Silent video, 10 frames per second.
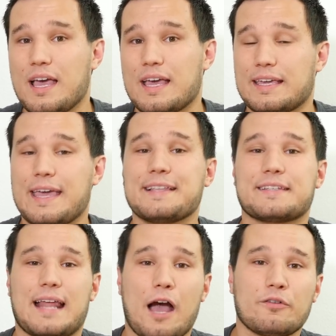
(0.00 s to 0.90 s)
it gains
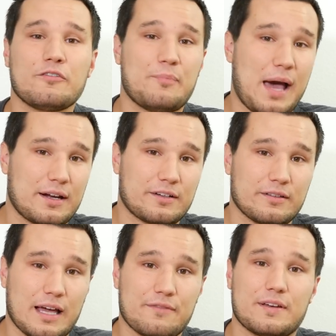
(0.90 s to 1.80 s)
an hour of battery
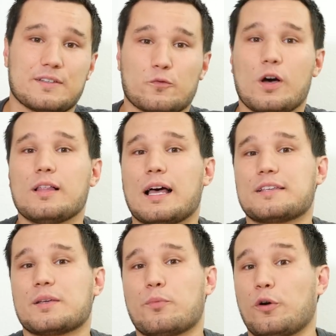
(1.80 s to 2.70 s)
life as well
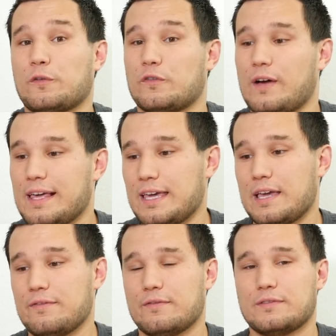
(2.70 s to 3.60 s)
as support for
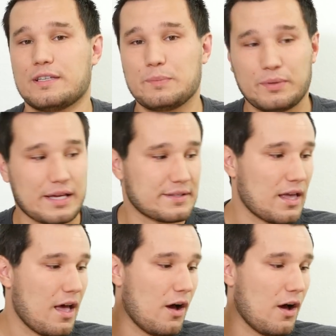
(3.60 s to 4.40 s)
5K displays